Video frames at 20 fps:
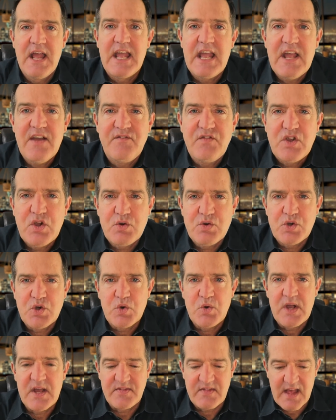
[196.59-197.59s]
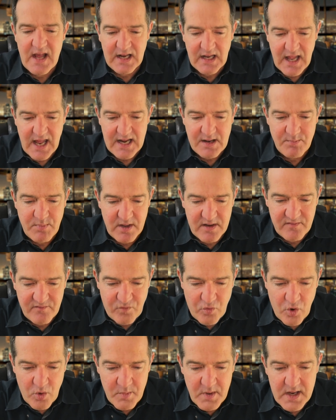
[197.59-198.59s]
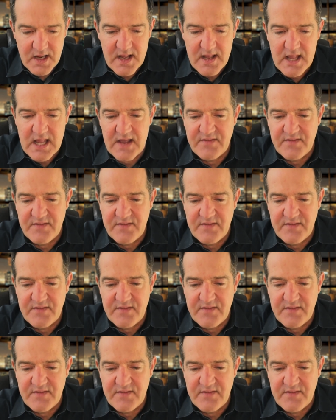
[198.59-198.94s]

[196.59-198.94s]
If you do, hit that like button for me.